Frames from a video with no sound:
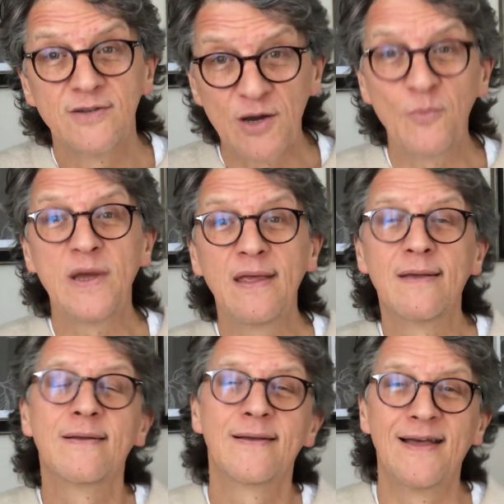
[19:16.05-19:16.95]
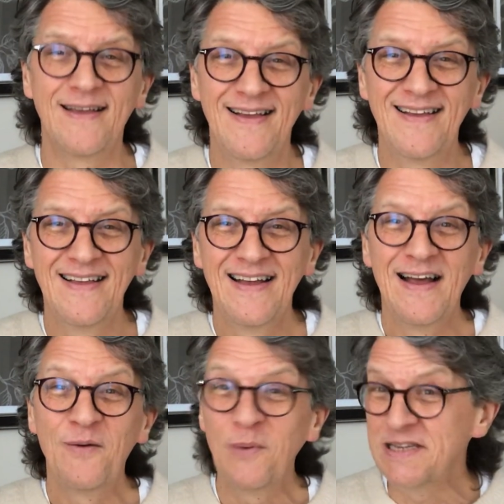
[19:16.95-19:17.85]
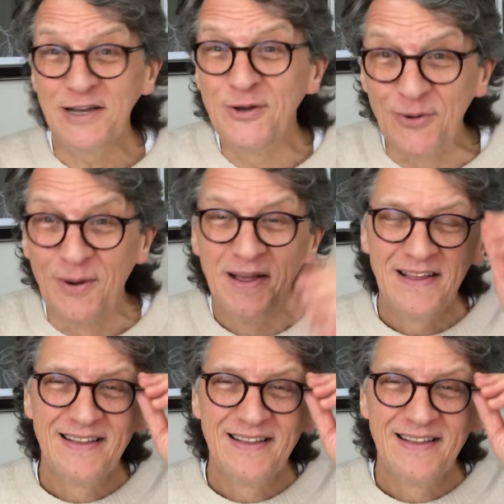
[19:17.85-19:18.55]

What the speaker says: Don't we? We do.